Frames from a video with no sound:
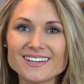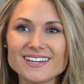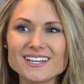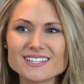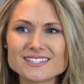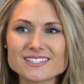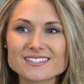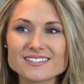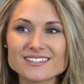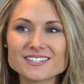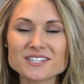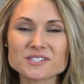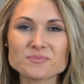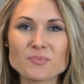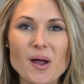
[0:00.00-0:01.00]
It
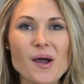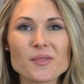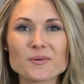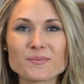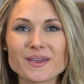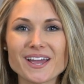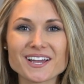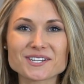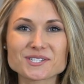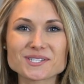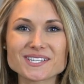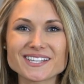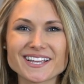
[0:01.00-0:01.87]
doesn't bother me actually.